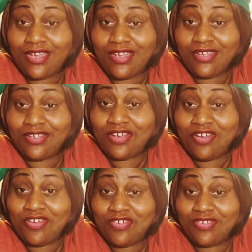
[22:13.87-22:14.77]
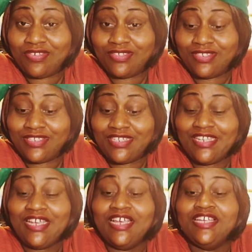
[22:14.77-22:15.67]
There you go.
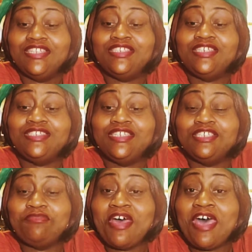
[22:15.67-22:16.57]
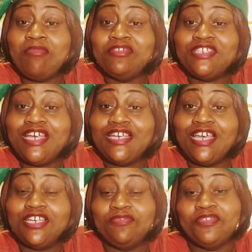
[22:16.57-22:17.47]
This is my
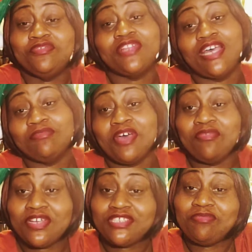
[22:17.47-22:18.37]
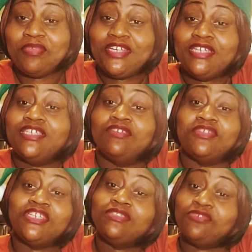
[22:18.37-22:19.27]
Applejack cake. If you like my recipe,
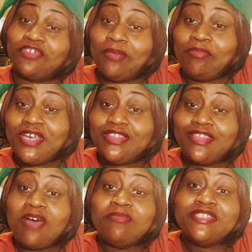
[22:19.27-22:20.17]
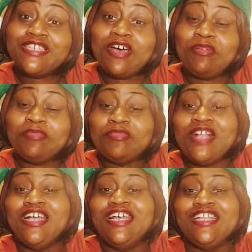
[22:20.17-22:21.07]
give it a great big thumbs up.
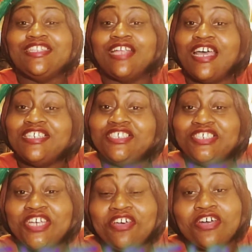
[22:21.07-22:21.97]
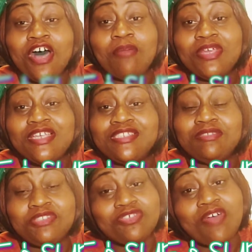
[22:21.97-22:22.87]
Like, share, comment,
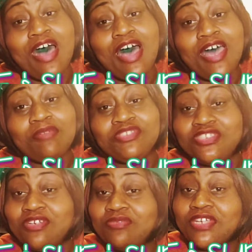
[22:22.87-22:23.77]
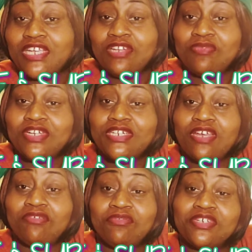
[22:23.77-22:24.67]
and subscribe. Share with
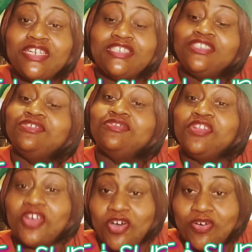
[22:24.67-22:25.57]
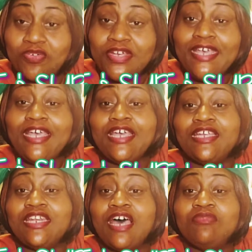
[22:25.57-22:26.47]
anyone and everyone that you know.
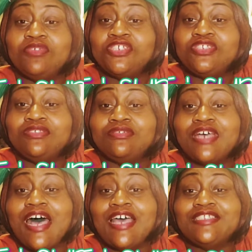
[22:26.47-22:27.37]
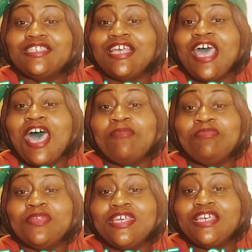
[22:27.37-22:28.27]
And I wish you guys a
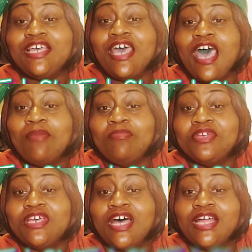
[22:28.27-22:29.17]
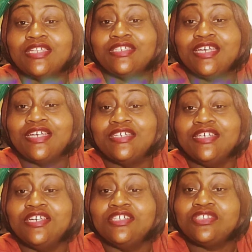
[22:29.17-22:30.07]
happy, happy
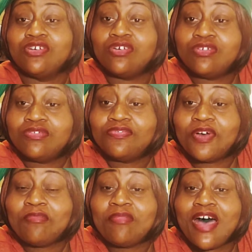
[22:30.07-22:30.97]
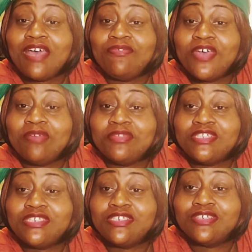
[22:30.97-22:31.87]
holiday. So, from my
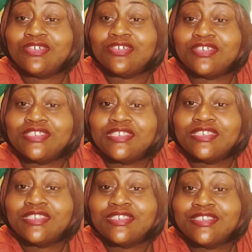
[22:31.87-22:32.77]
family to yours,